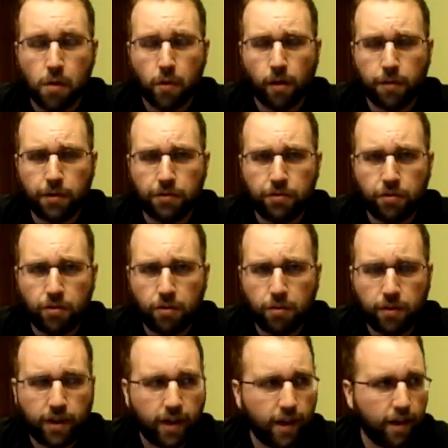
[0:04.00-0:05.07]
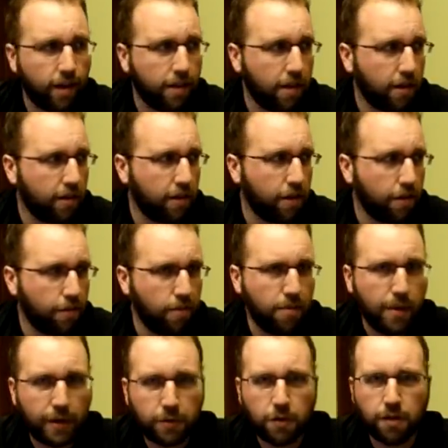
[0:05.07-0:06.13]
What up, YouTube? We got, I think, another three
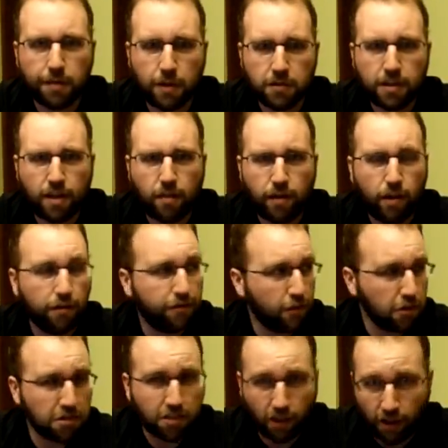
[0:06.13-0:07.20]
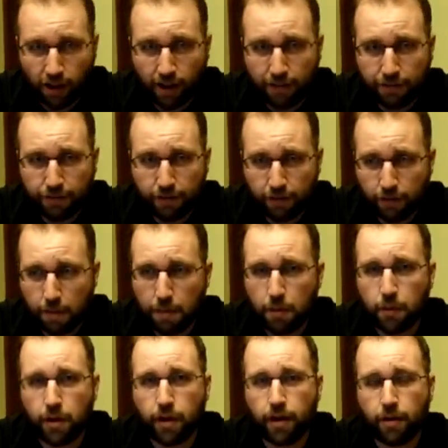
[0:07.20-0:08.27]
weeks worth of Motown mail. First off,
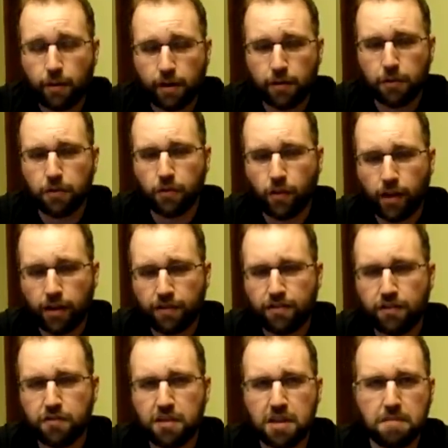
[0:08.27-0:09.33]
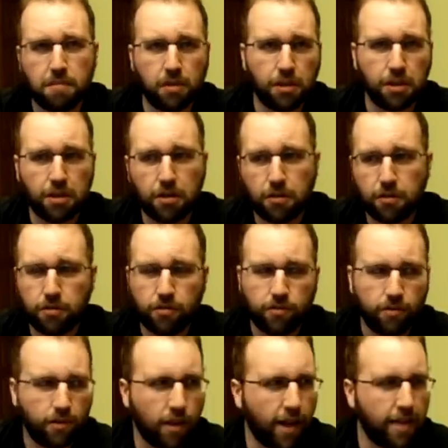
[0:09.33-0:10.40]
remember uh, when it was like 15 below
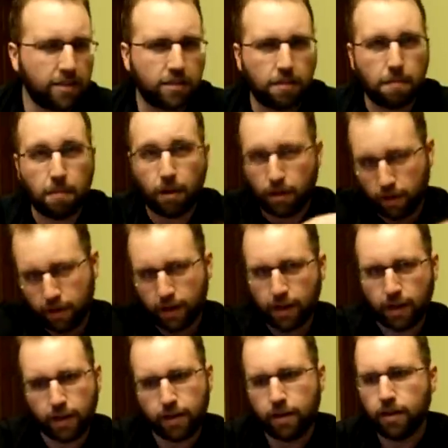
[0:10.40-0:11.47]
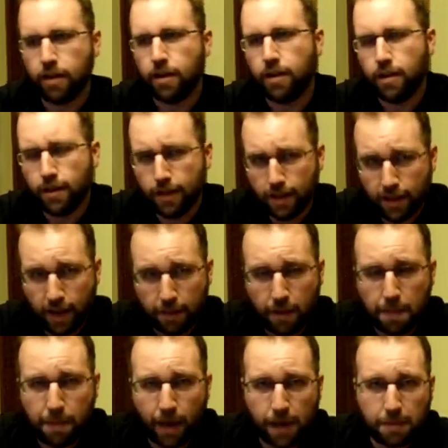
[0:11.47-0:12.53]
last Monday? Yeah, my
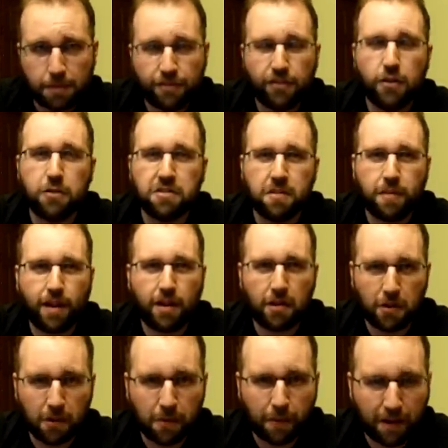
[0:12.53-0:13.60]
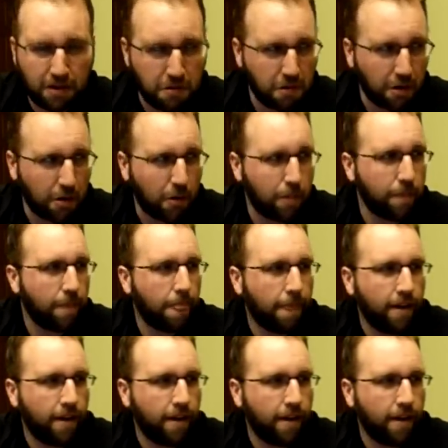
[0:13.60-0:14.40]
pipes froze in my home, my new home,